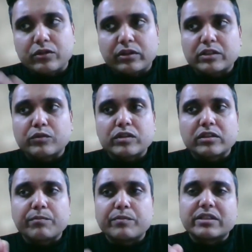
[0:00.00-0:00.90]
So this
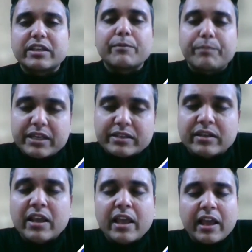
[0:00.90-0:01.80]
was the missing
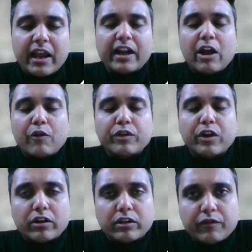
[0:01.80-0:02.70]
piece, and now we
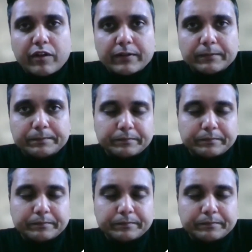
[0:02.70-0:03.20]
got the one.